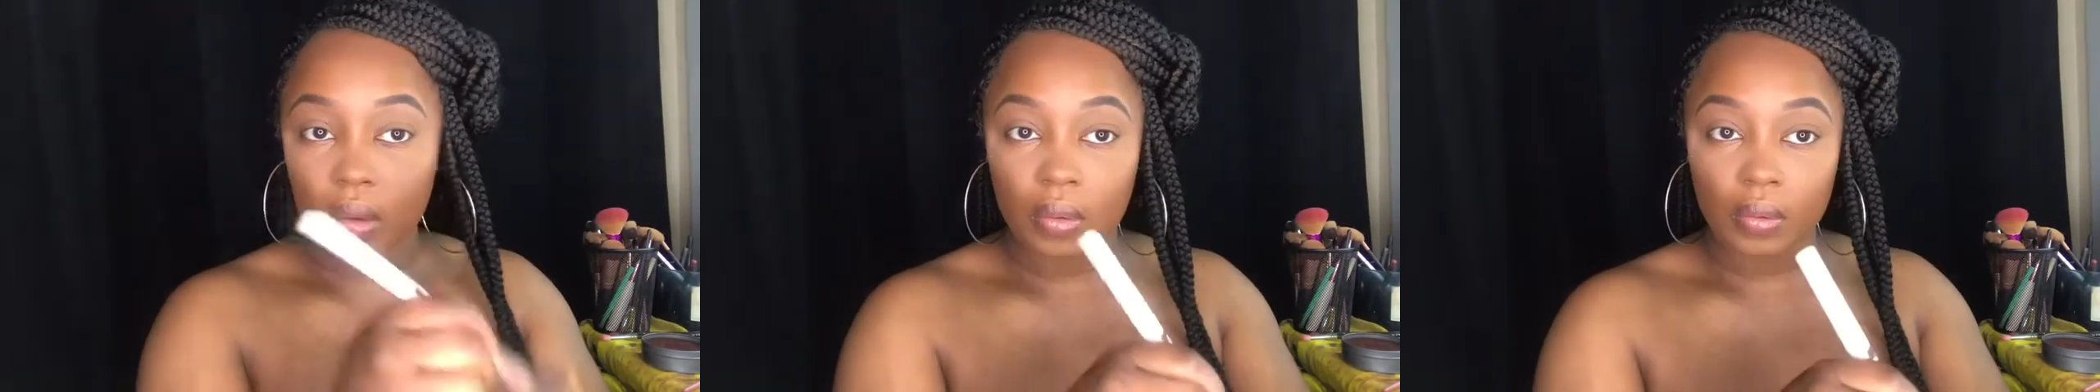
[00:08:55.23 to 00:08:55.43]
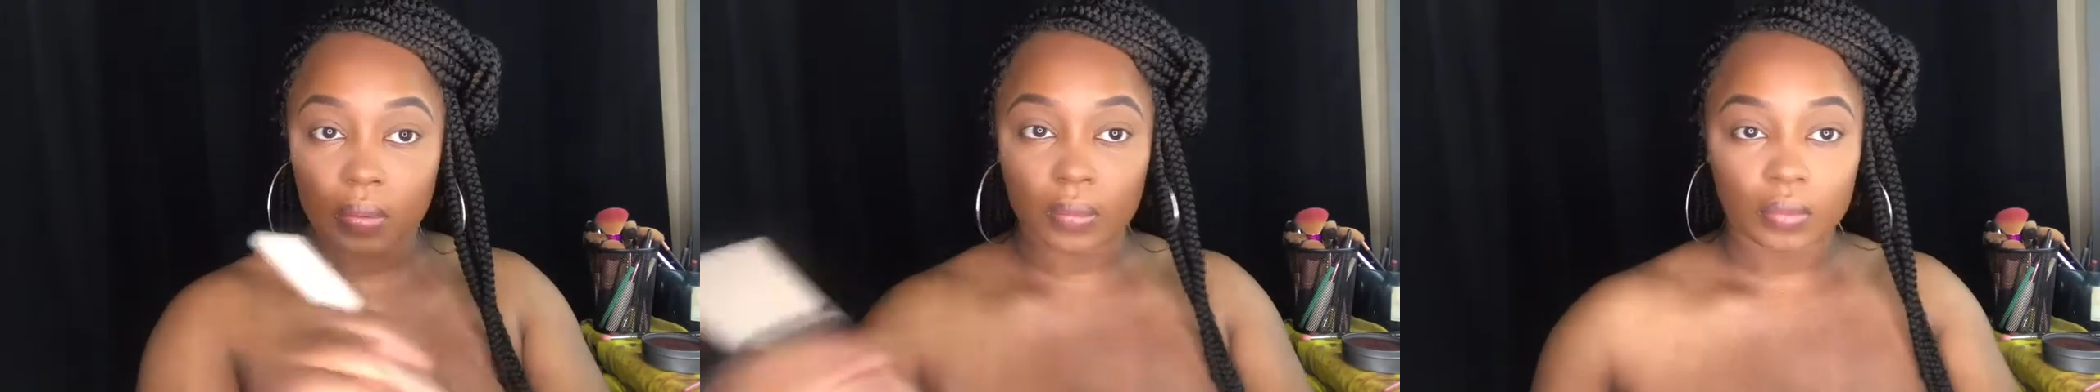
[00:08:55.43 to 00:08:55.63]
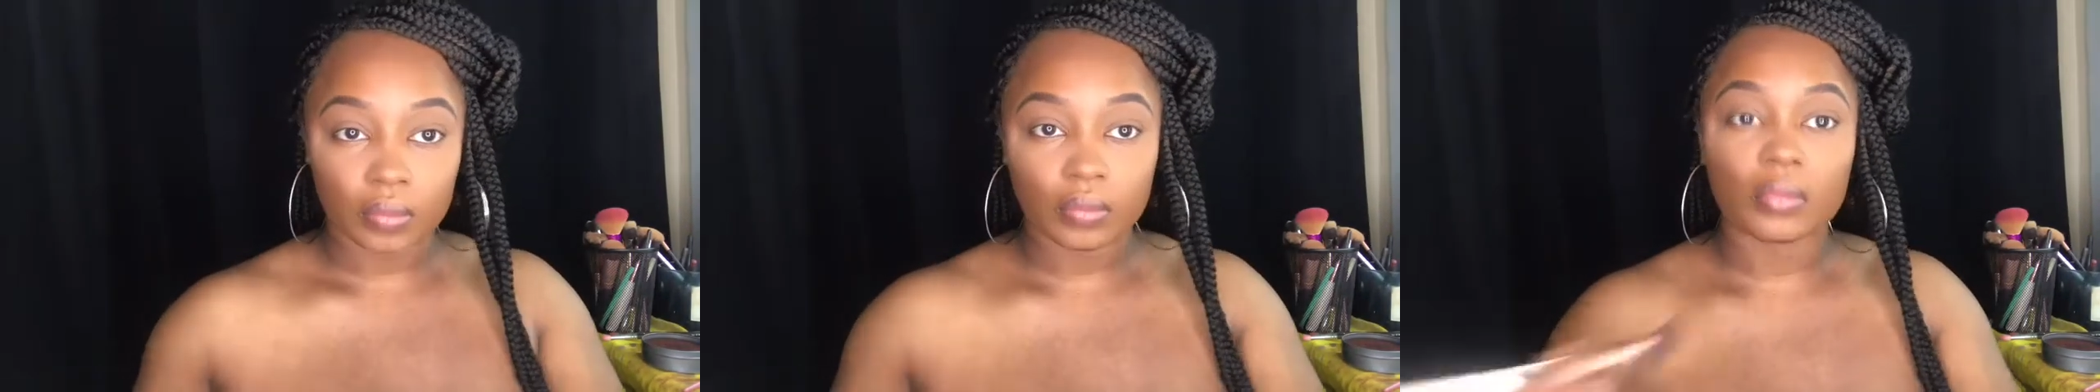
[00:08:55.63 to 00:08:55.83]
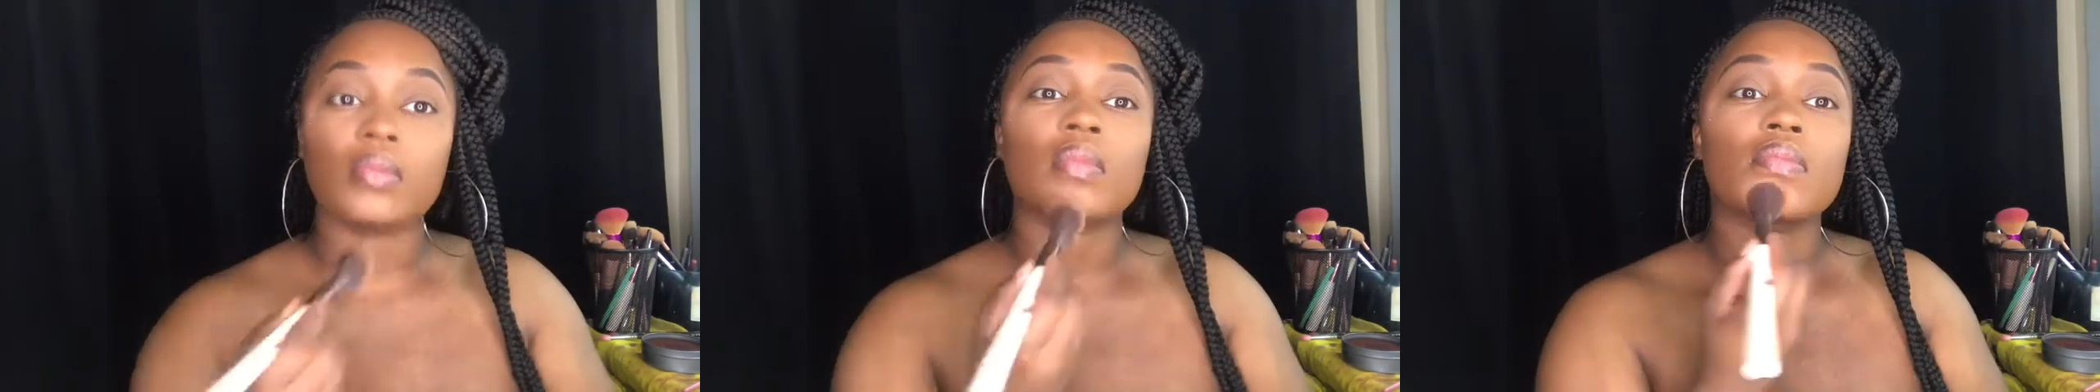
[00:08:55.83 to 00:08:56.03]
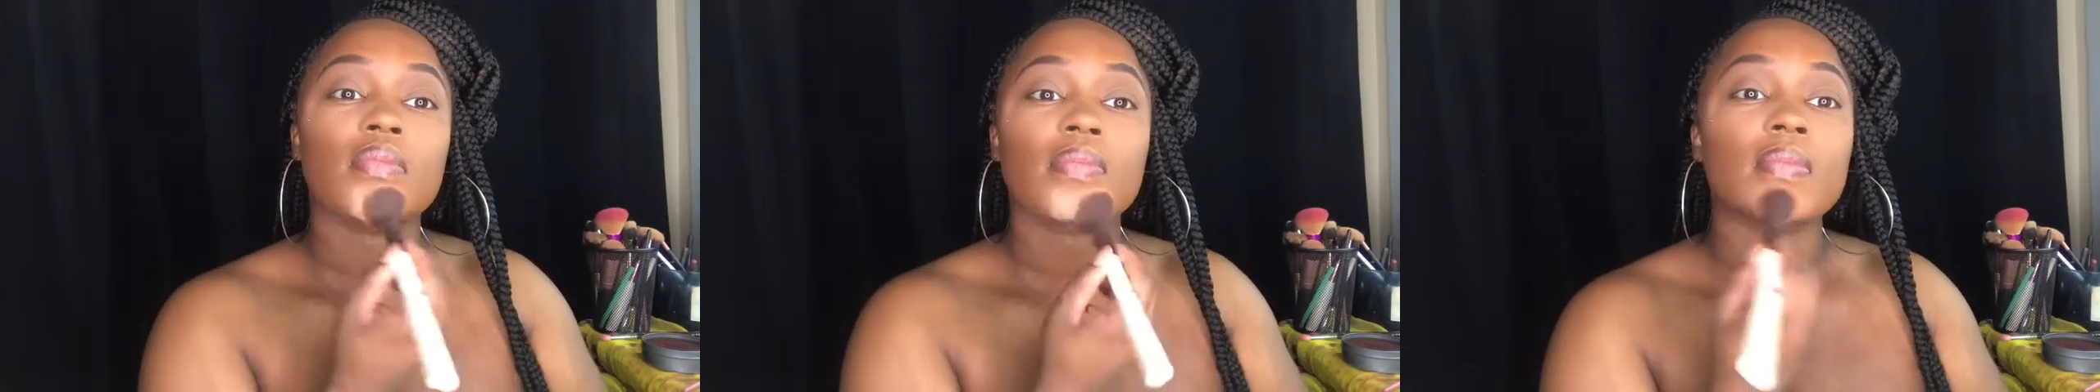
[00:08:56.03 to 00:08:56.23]
I'm a
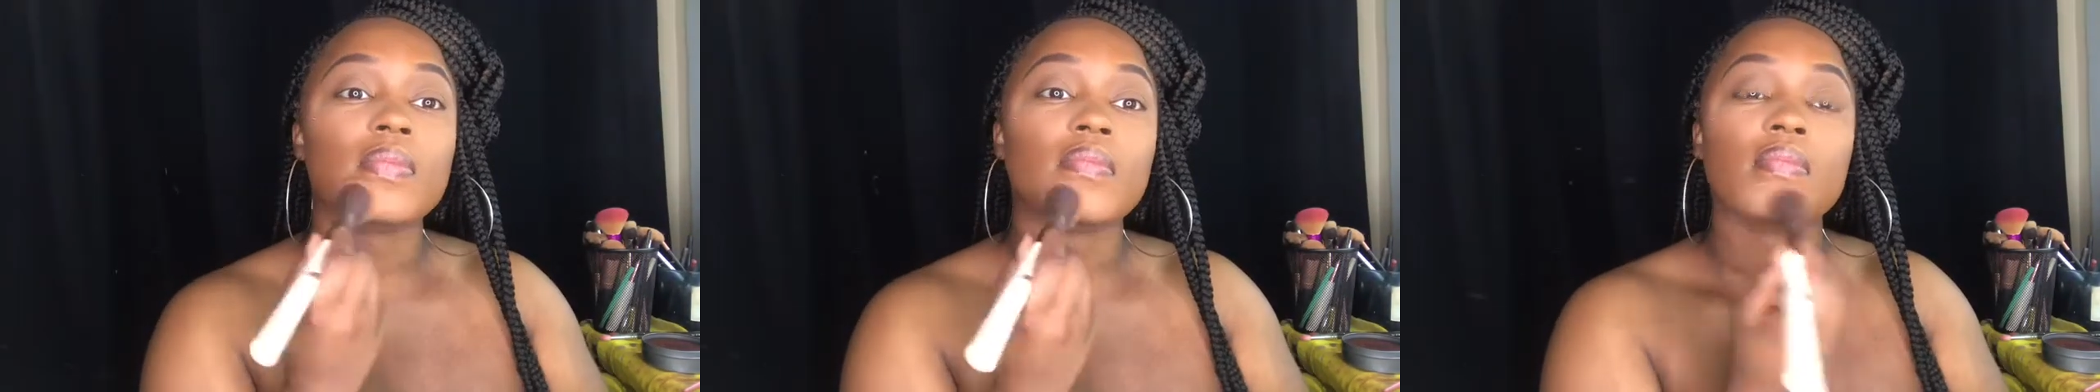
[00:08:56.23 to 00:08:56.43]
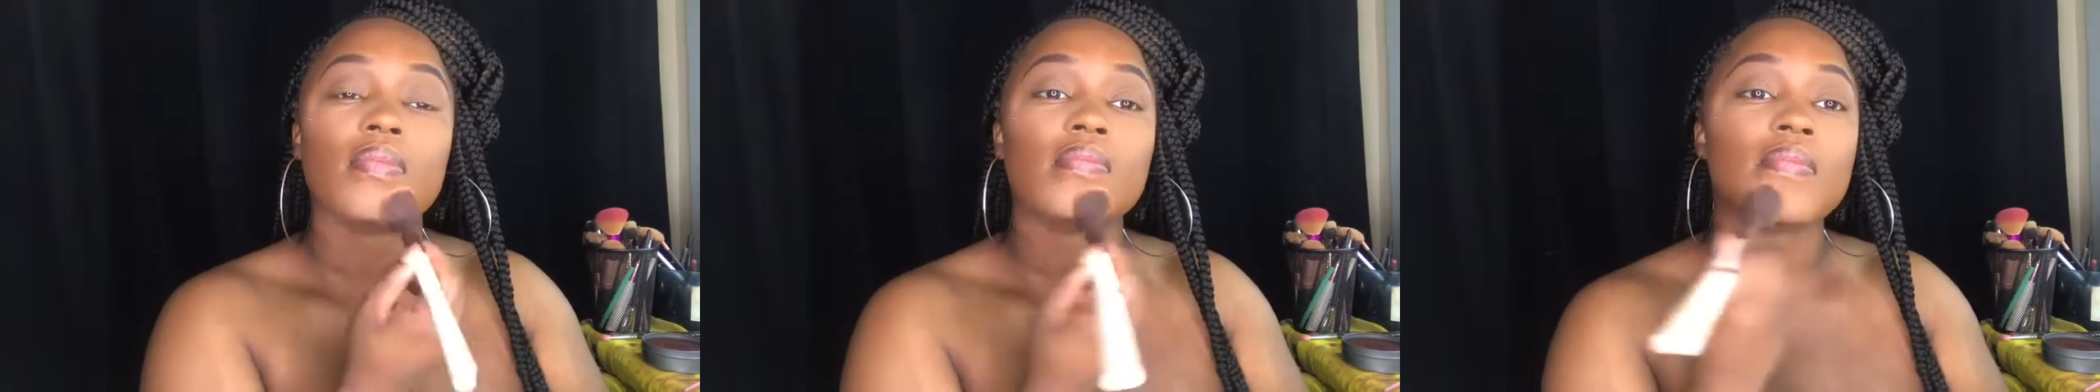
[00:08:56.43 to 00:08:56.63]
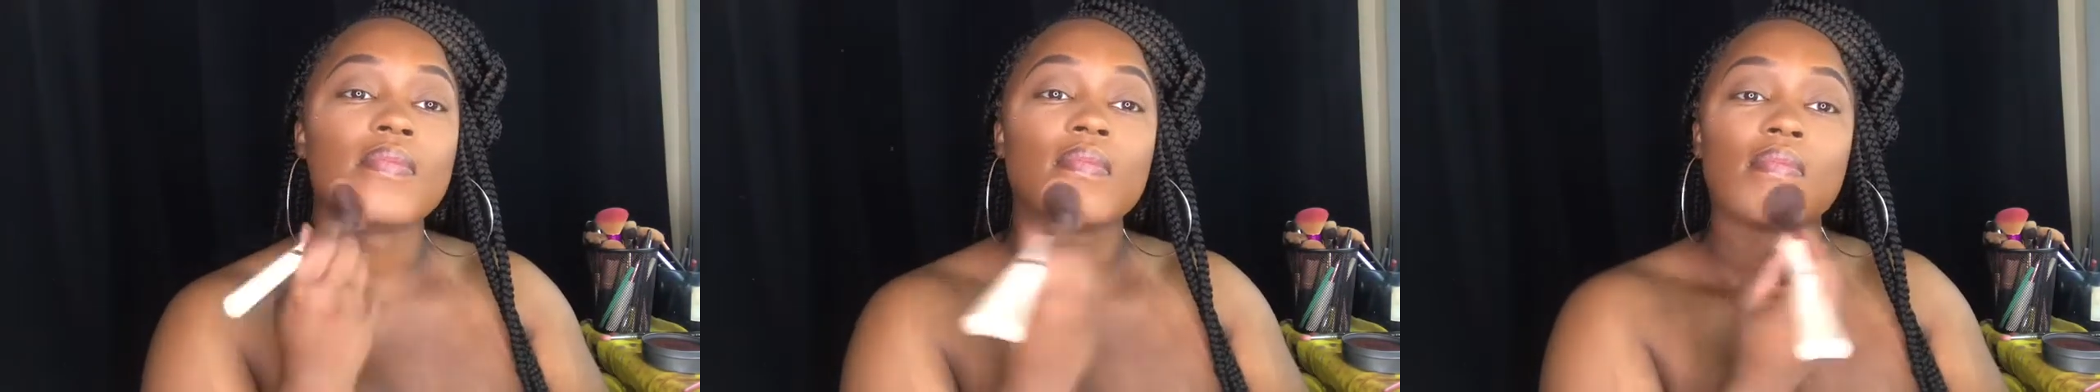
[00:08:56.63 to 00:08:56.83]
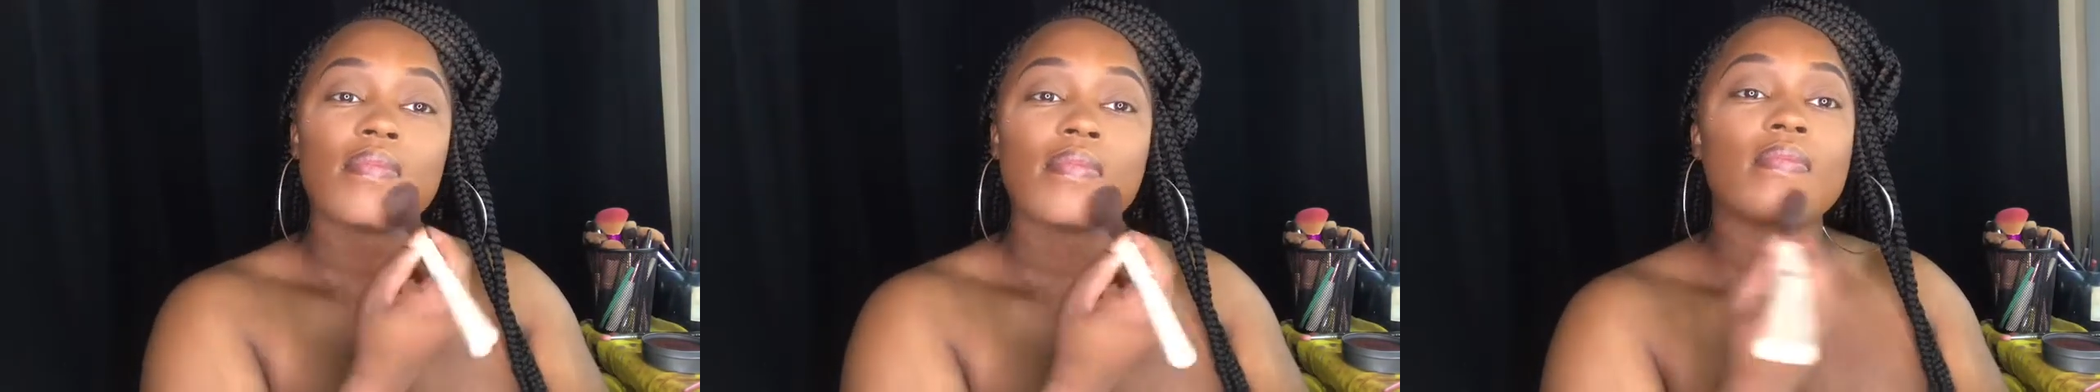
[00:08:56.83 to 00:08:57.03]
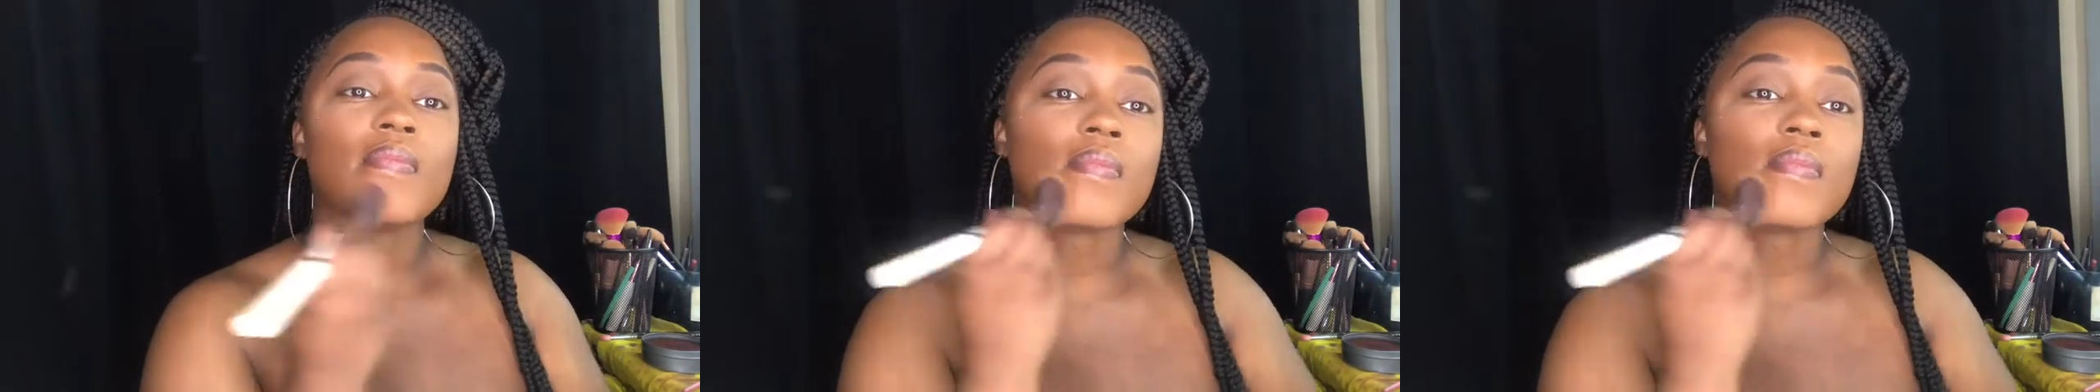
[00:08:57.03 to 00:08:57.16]
microwave bitch.